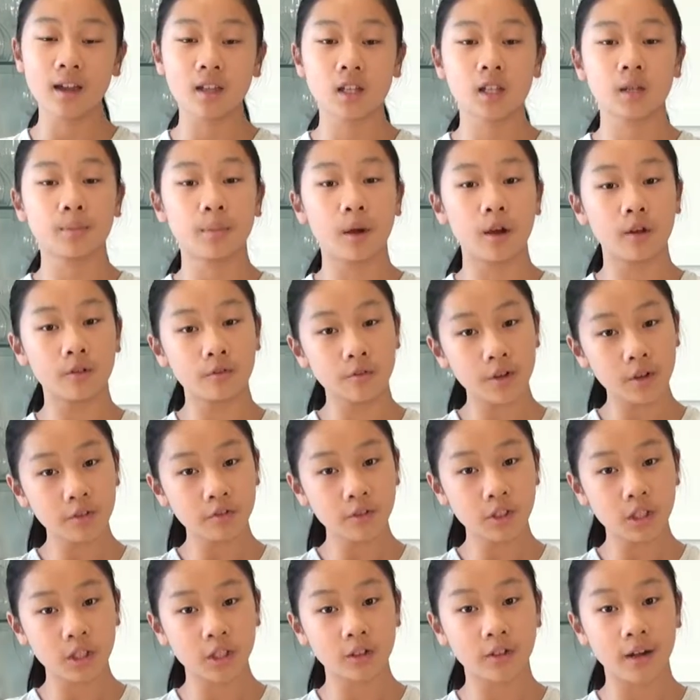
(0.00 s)
It's about
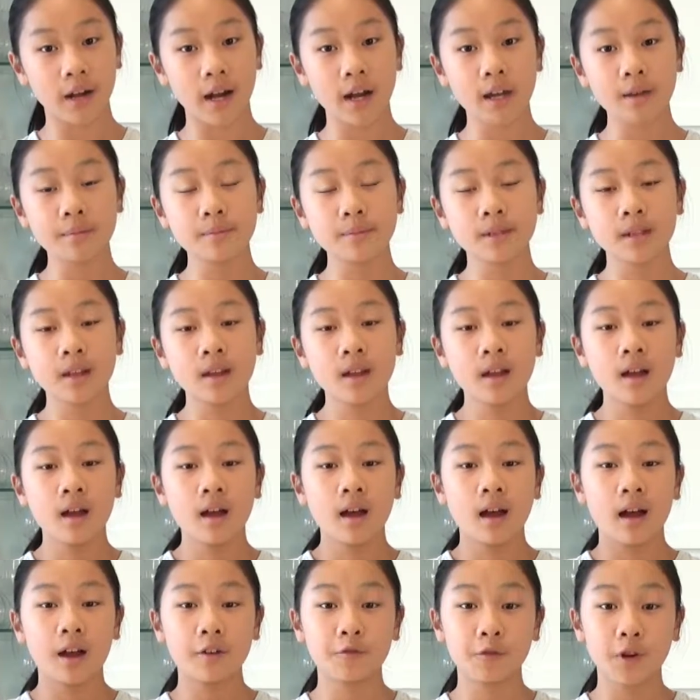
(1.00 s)
50 grams.
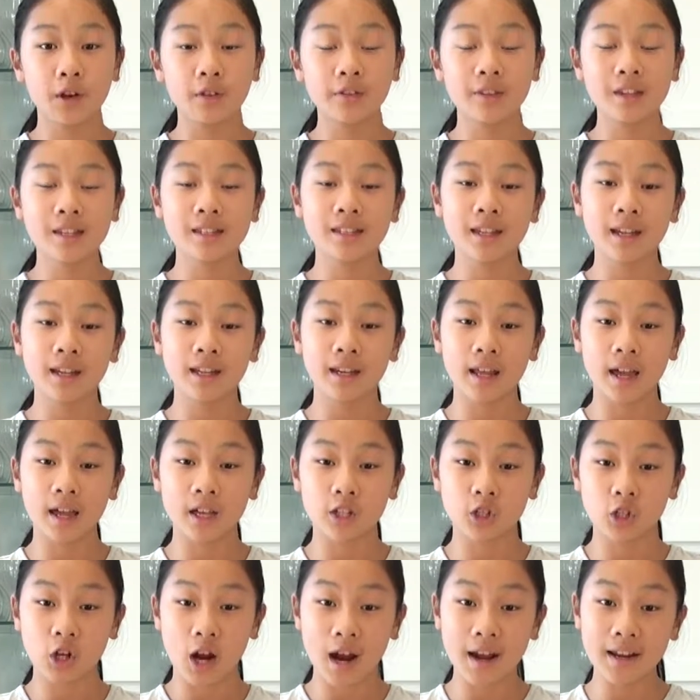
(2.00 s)
I found this in
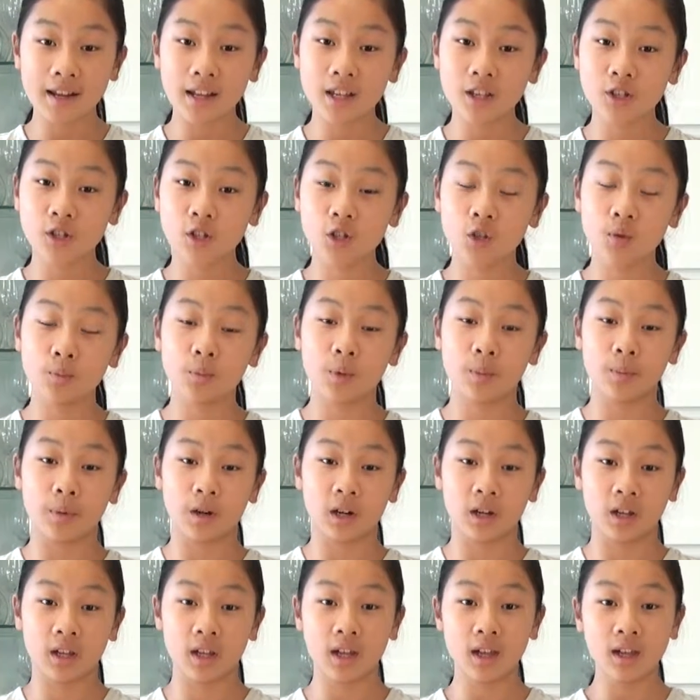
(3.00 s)
a Chinese
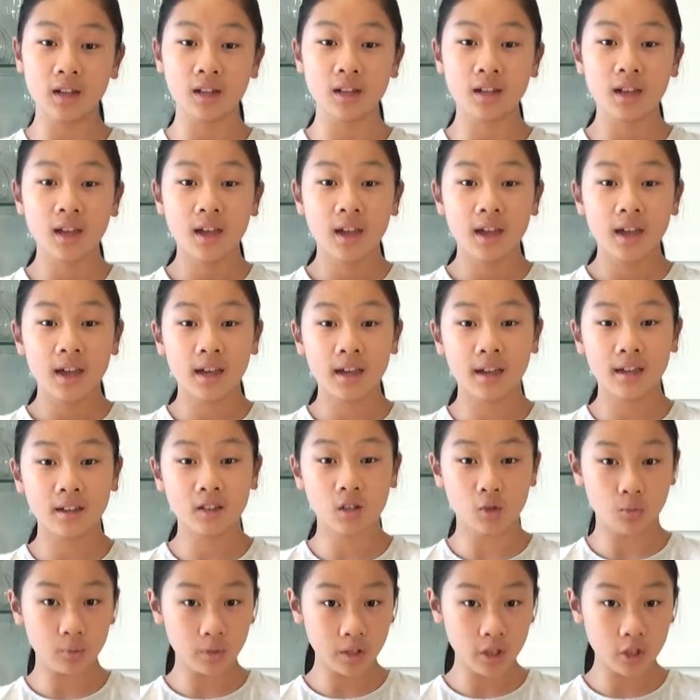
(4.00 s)
supermarket.
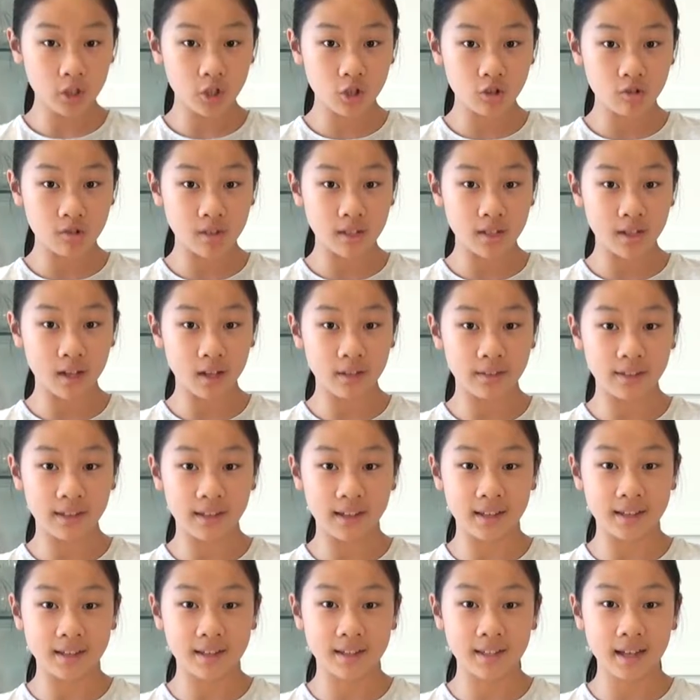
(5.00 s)
It's really juicy on
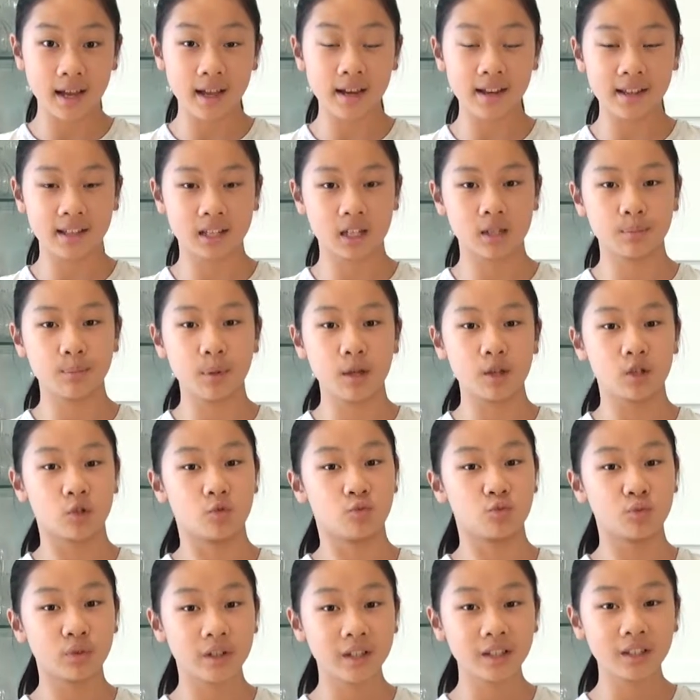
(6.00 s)
the inside. It
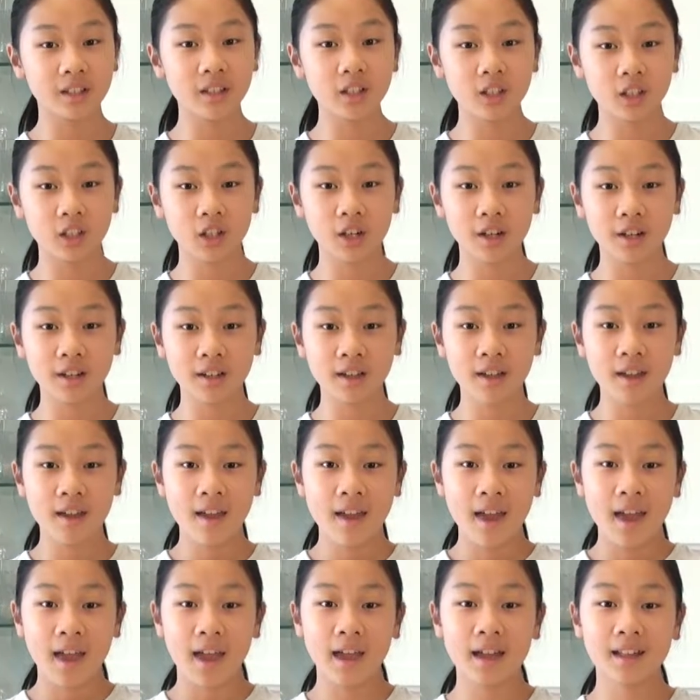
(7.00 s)
smells really good.
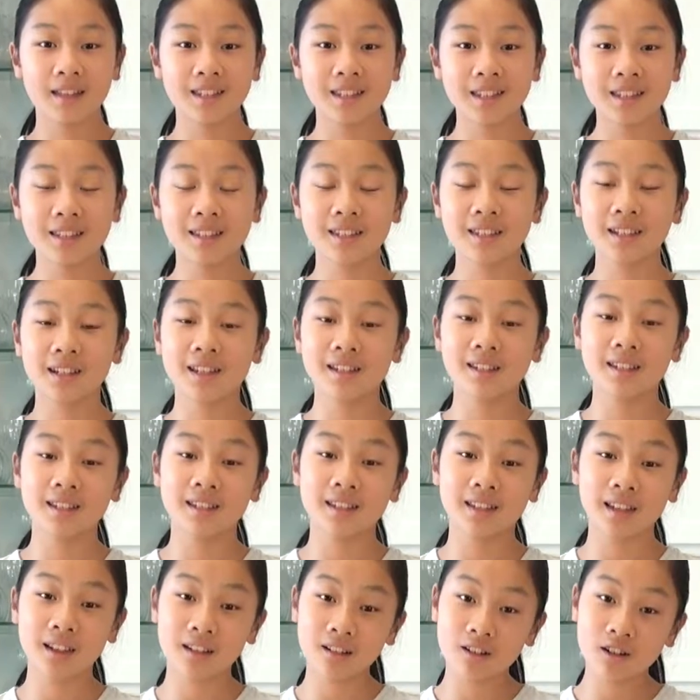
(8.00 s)
And since it is a
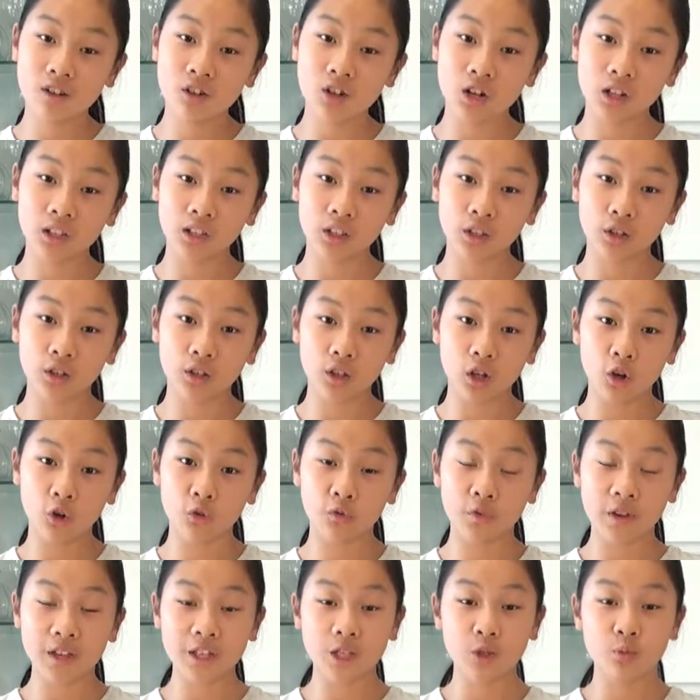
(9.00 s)
single garlic
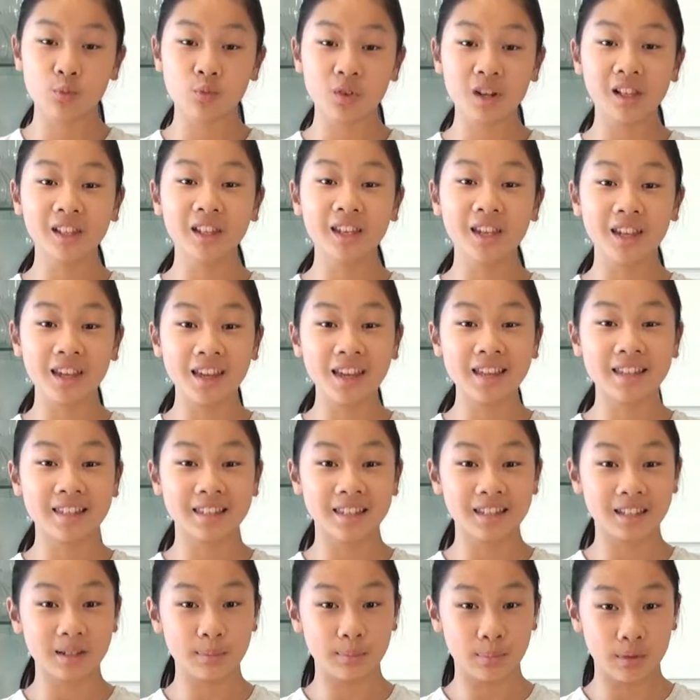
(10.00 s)
clove, it's really
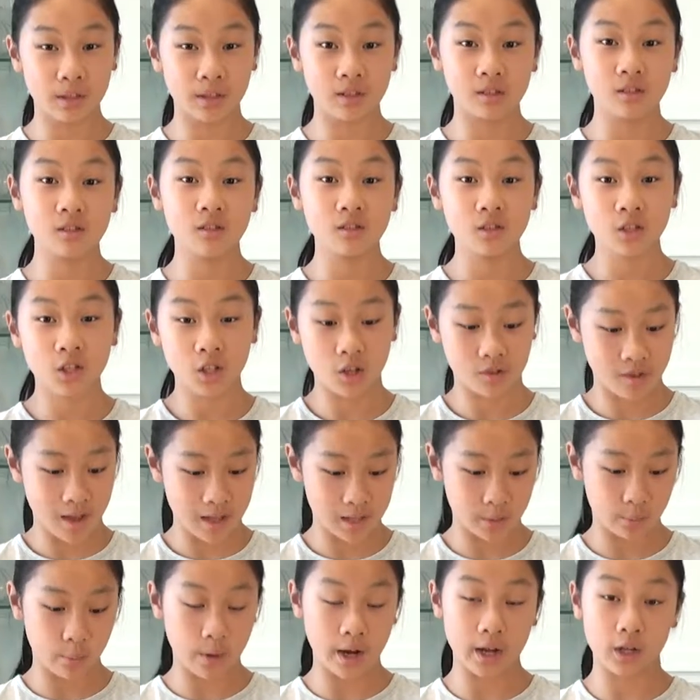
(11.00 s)
easy to peel. So
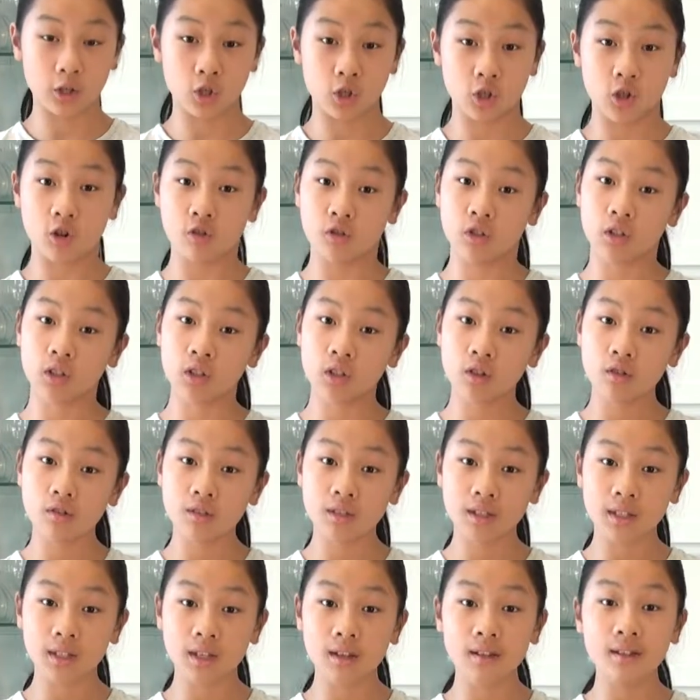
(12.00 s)
that's why I chose to
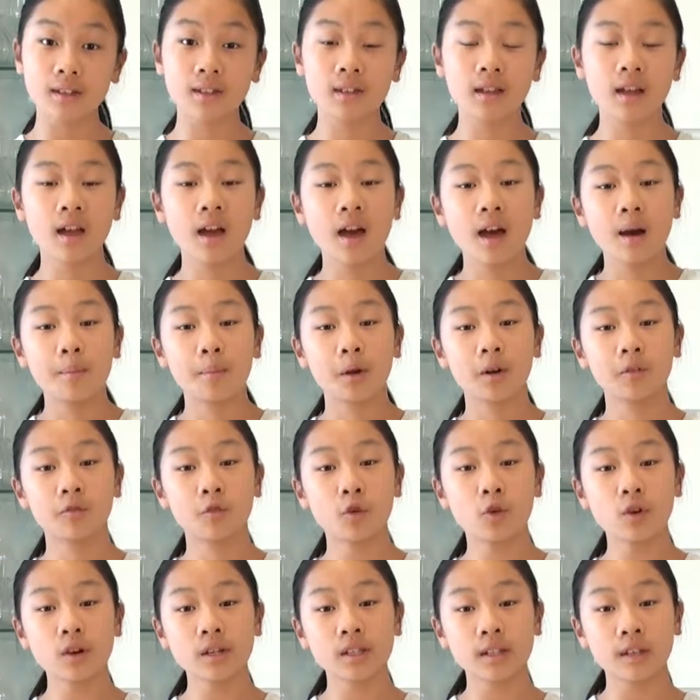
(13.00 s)
use these. But of
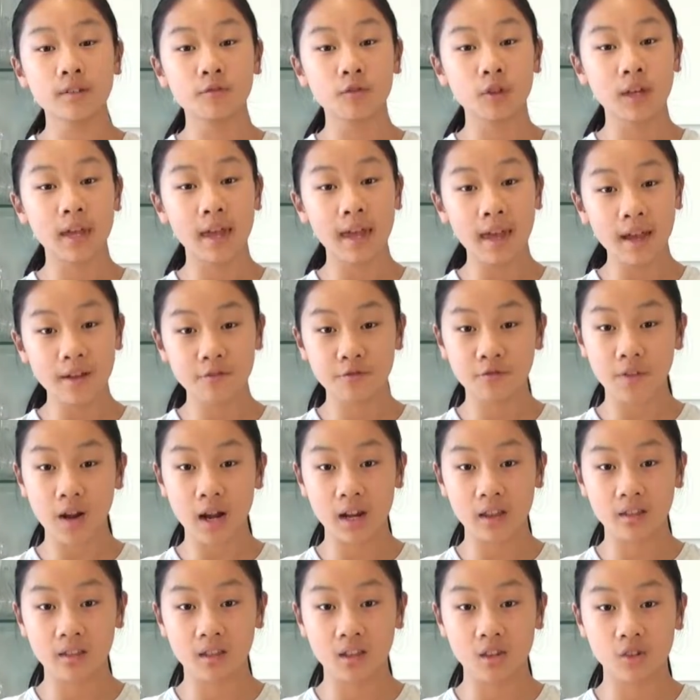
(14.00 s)
course, if you can't
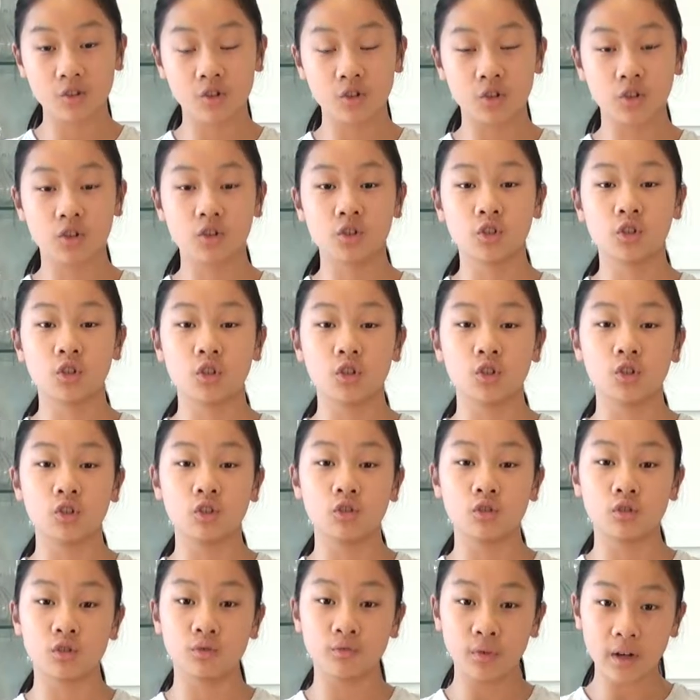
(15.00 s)
find these, you could
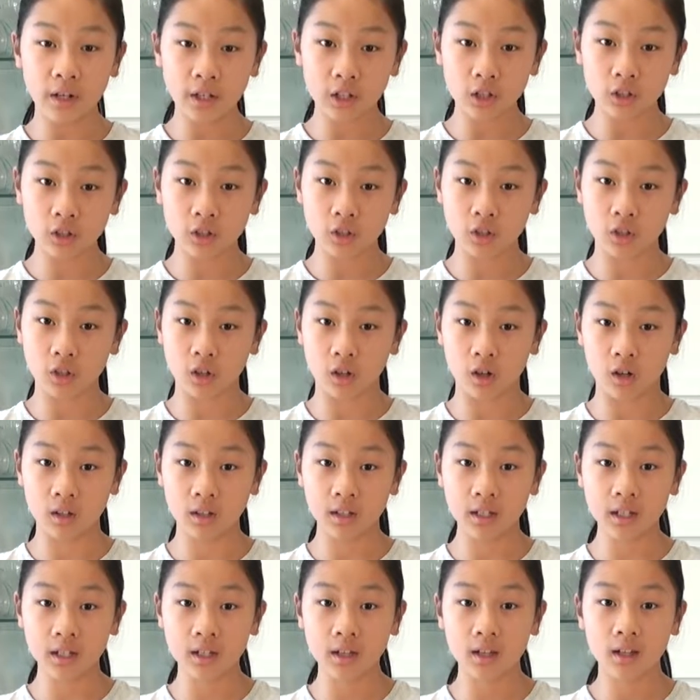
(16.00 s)
just use regular
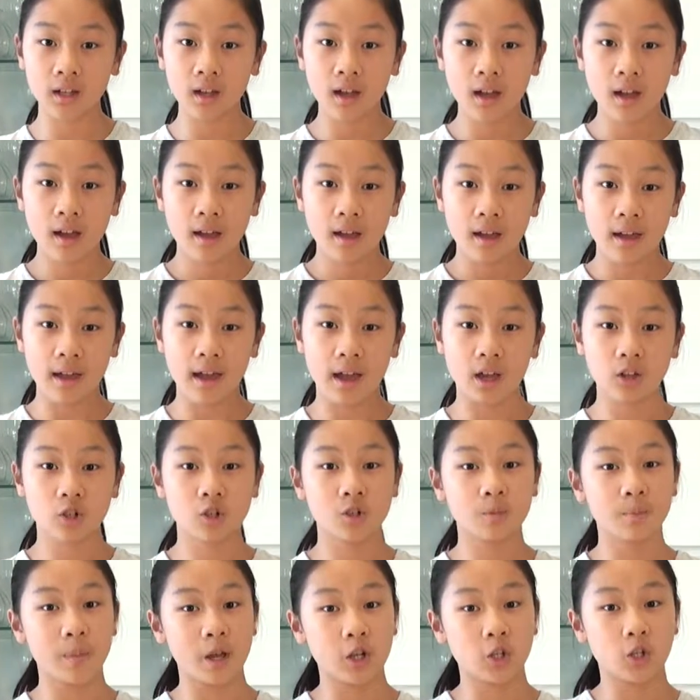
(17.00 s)
garlic and
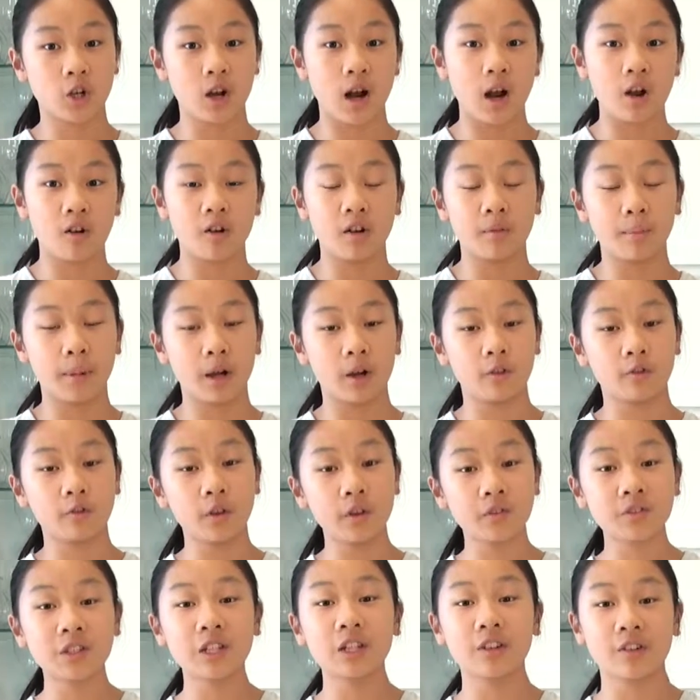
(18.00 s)
just measure out about
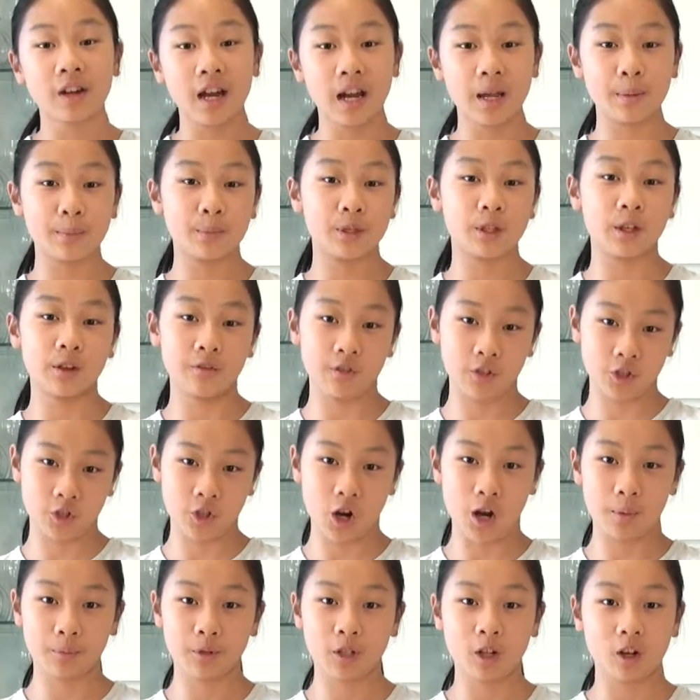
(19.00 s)
50 grams of the
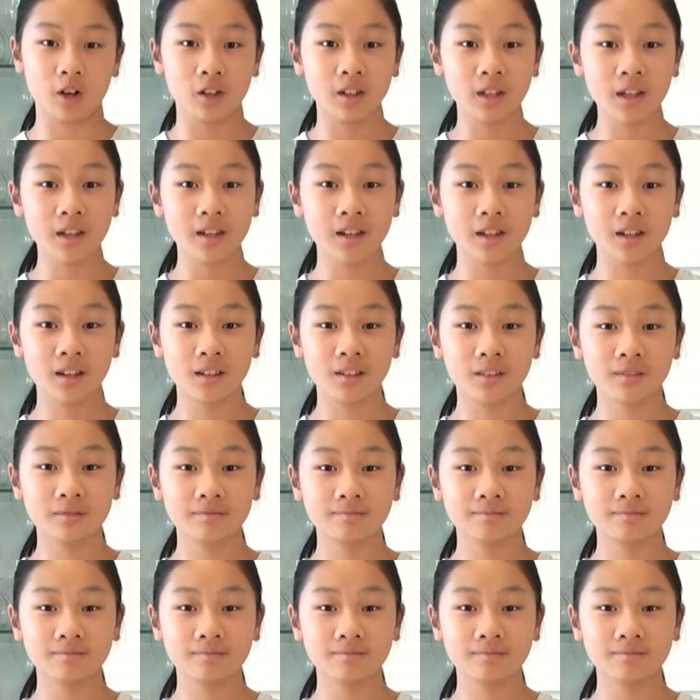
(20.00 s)
chopped garlic.